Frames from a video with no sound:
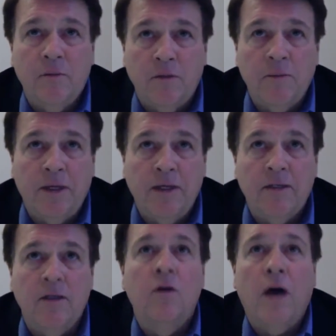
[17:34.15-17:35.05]
which
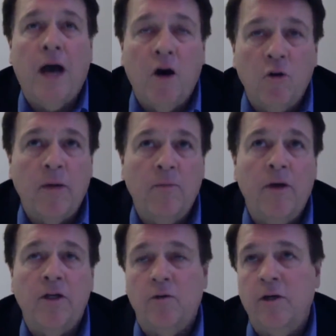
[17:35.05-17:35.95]
means, well, how am I
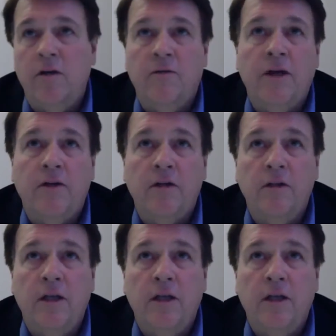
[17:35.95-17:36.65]
measuring innovation?